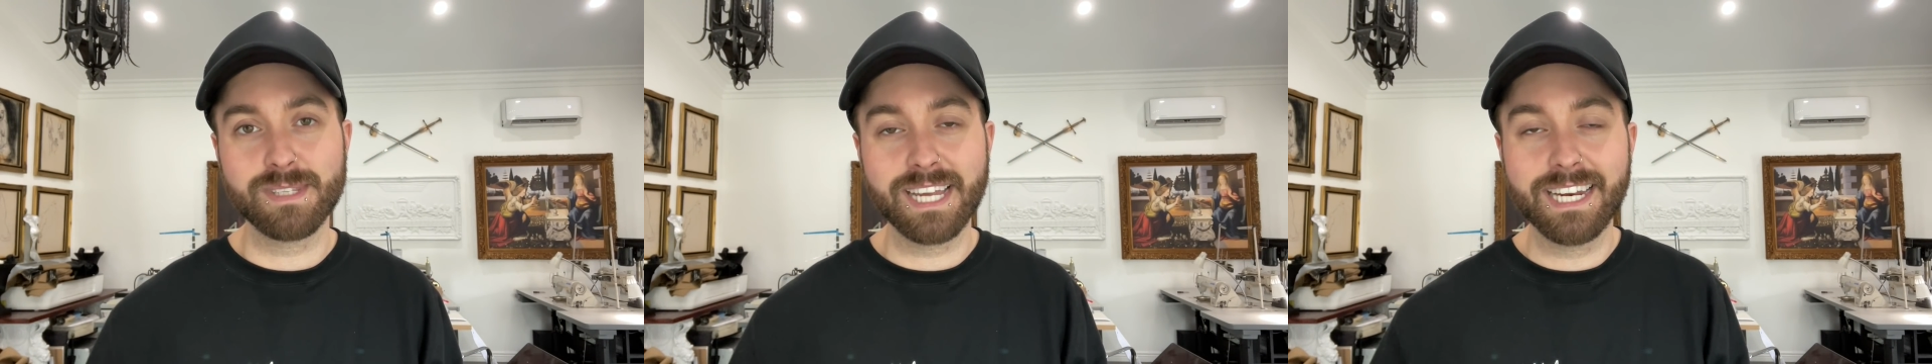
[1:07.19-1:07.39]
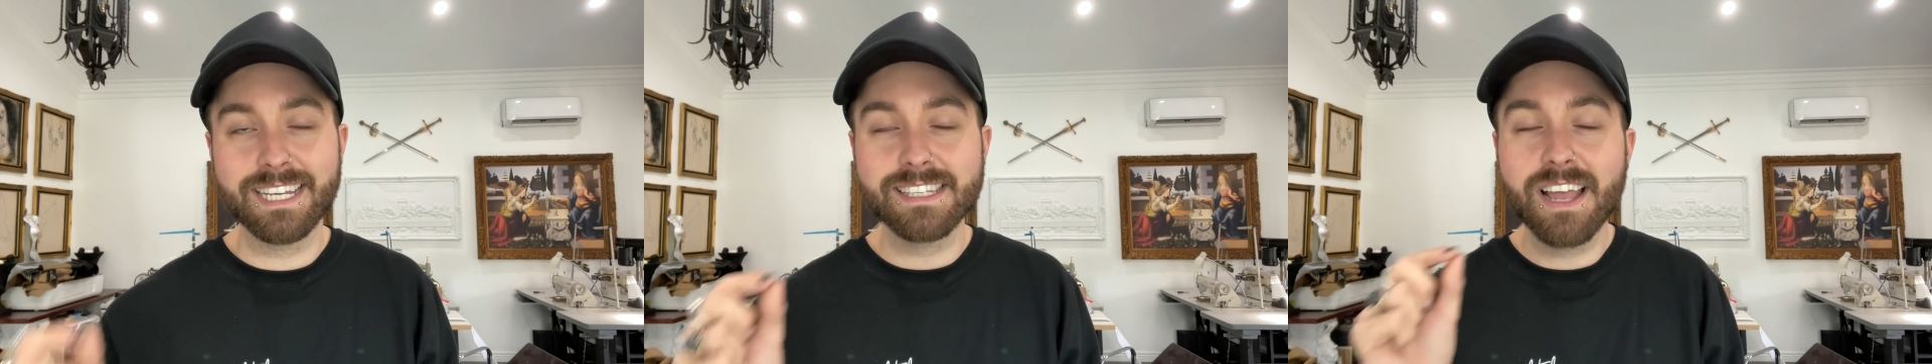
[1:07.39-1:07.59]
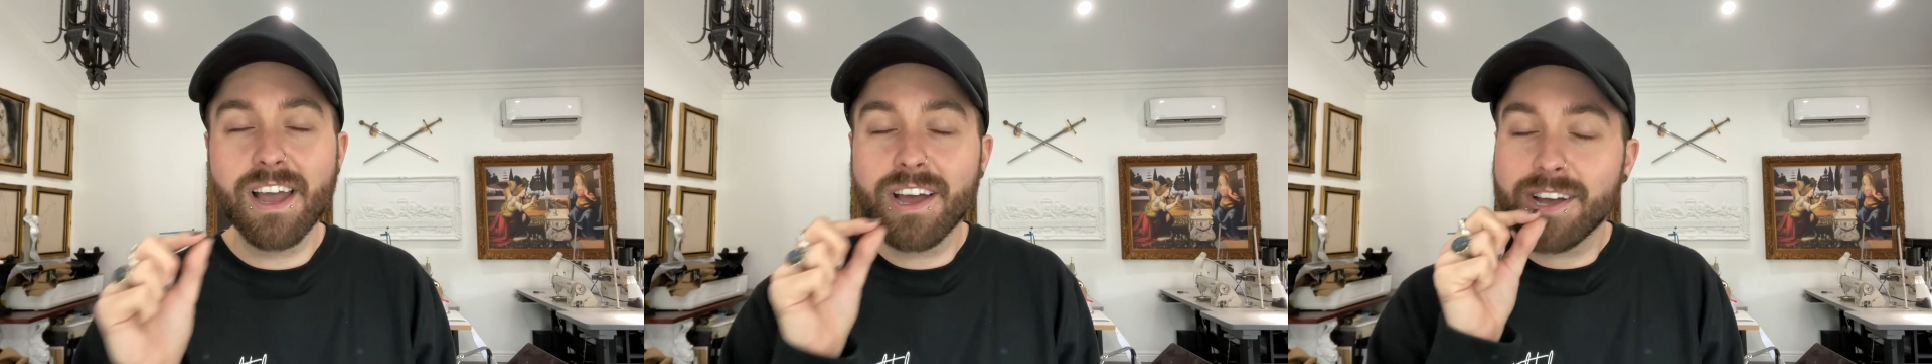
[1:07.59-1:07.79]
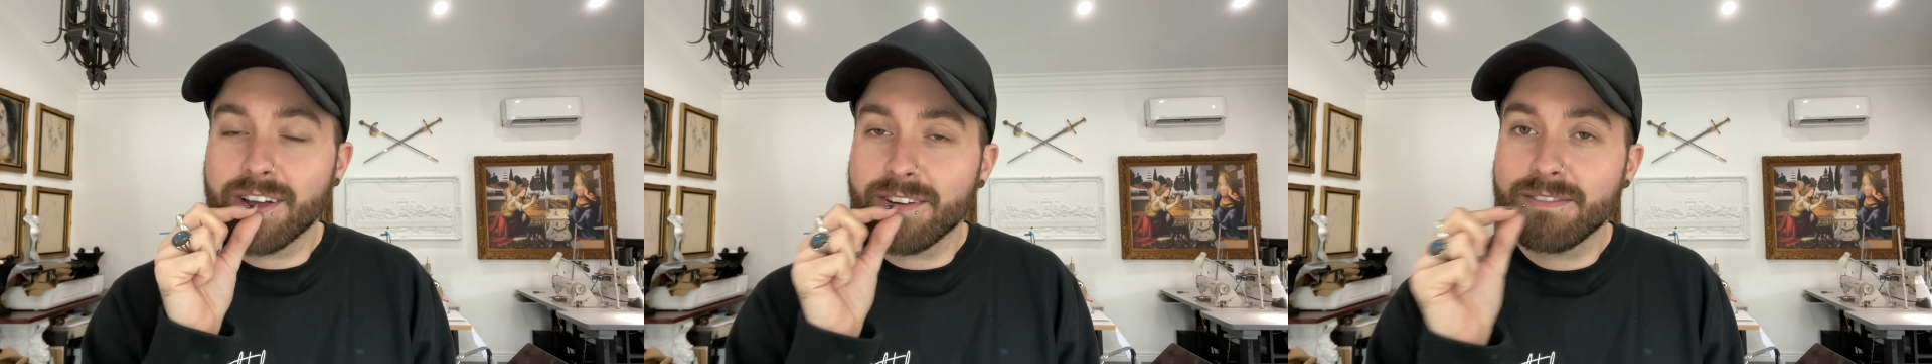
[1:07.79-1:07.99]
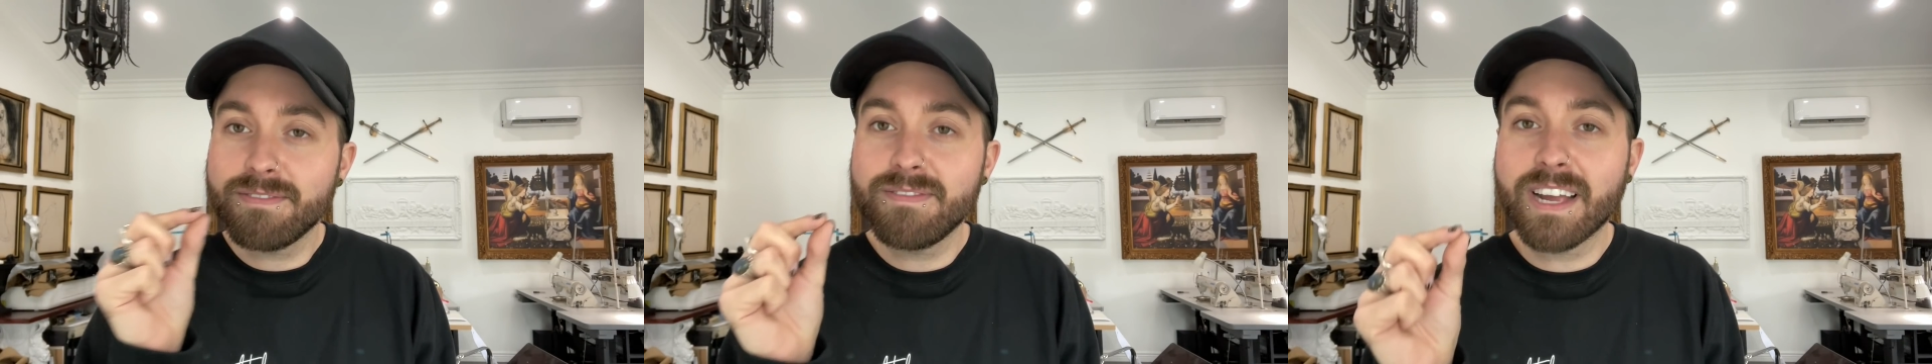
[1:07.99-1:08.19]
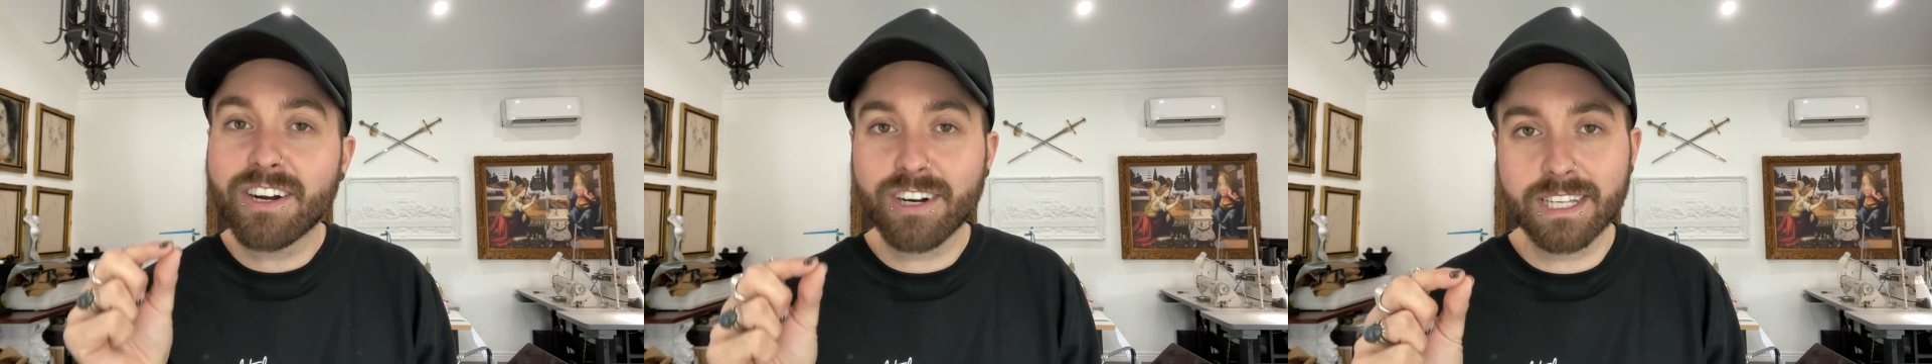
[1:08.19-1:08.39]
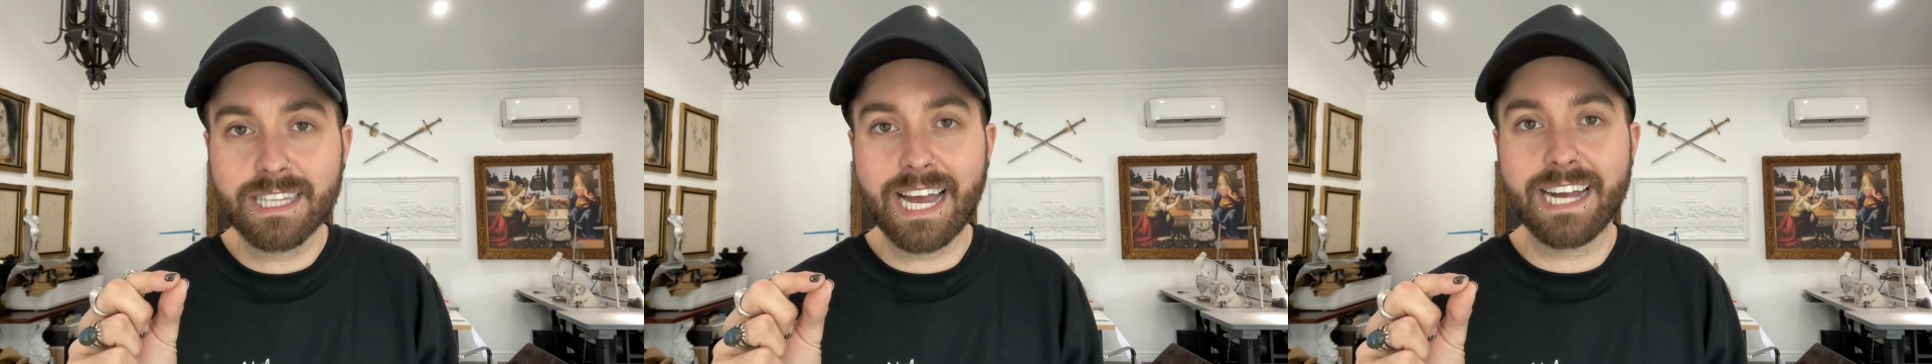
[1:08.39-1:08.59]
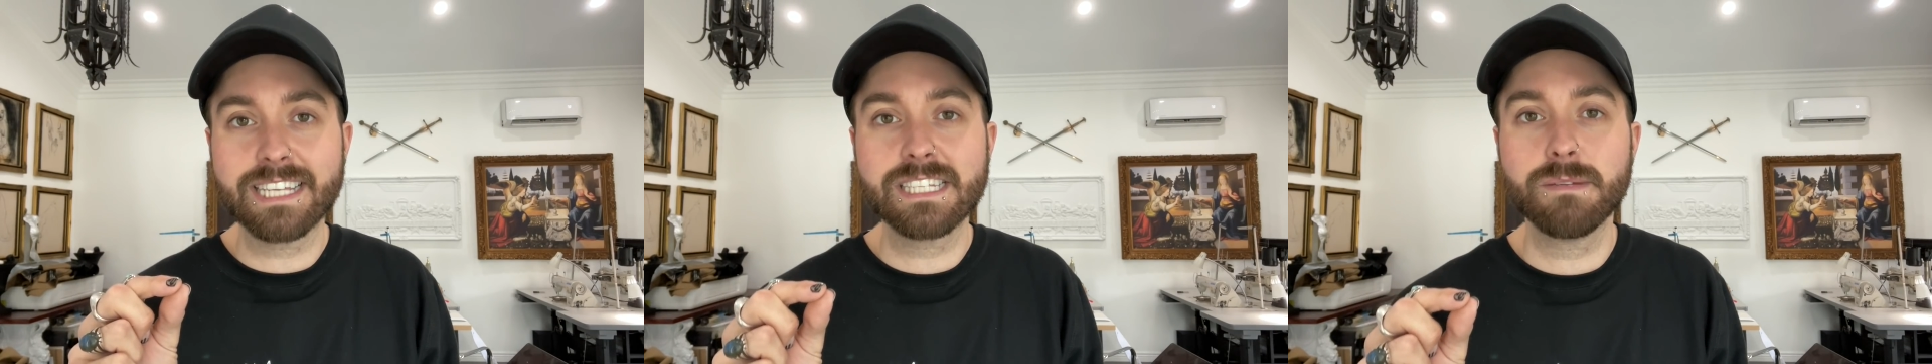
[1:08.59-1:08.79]
It is very
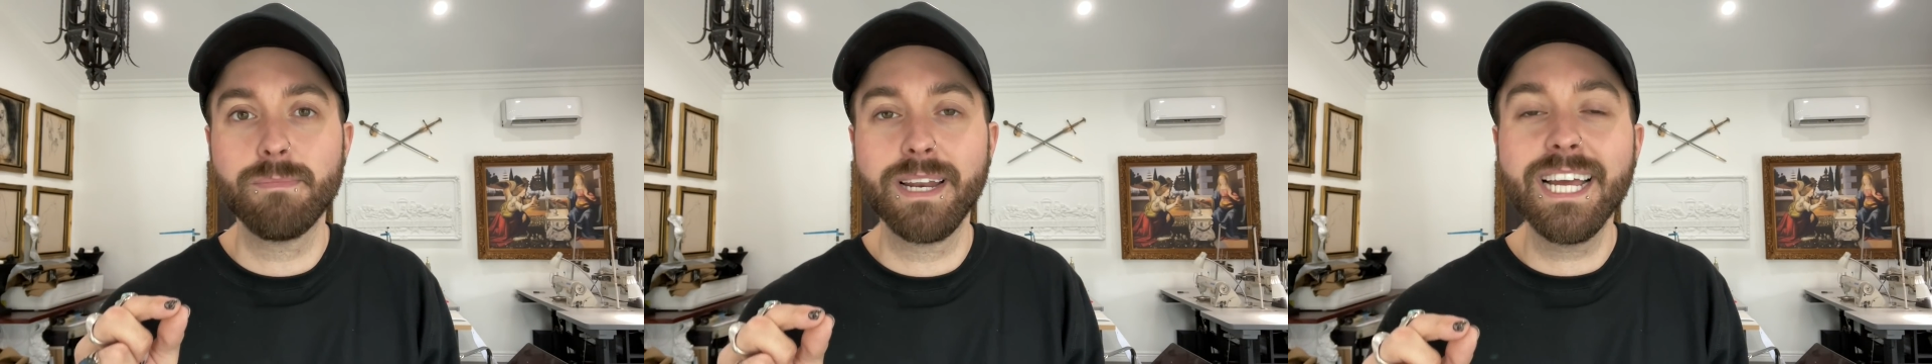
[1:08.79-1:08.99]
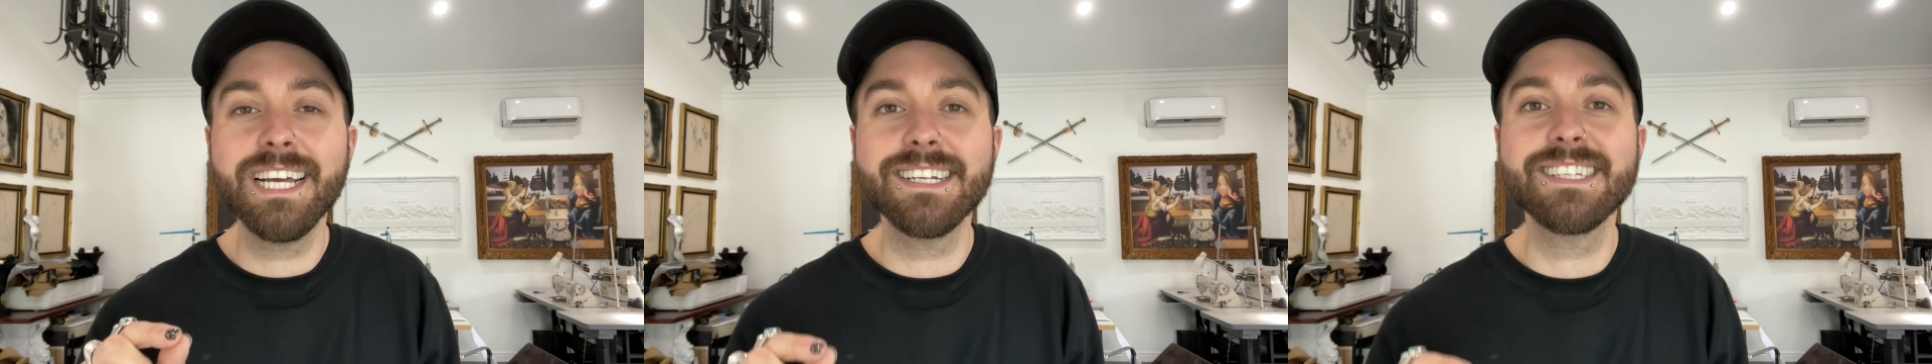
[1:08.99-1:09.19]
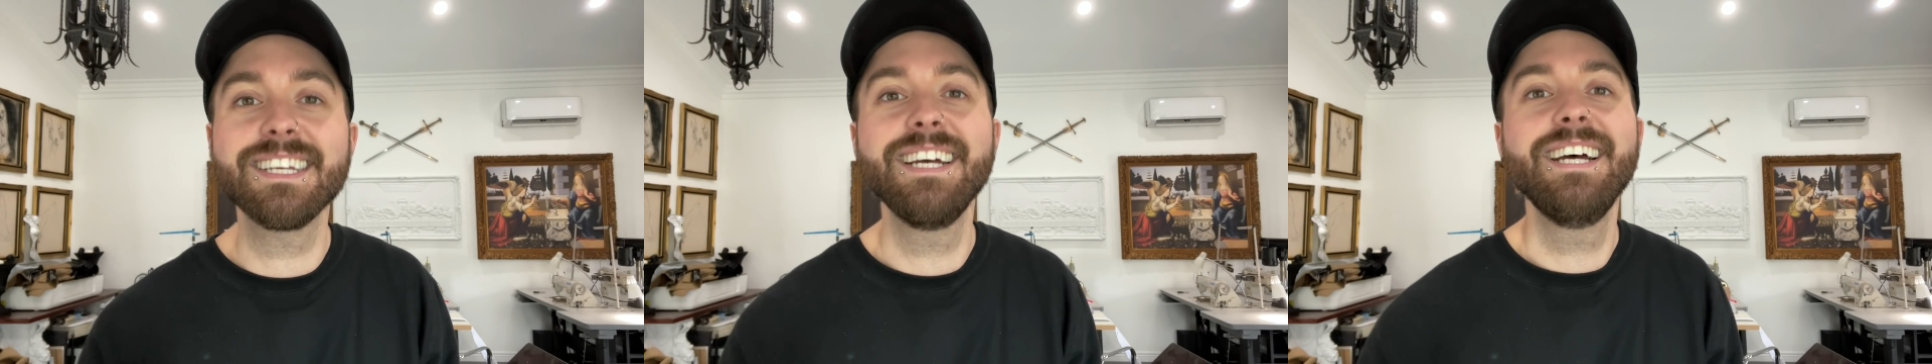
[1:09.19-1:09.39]
last minute.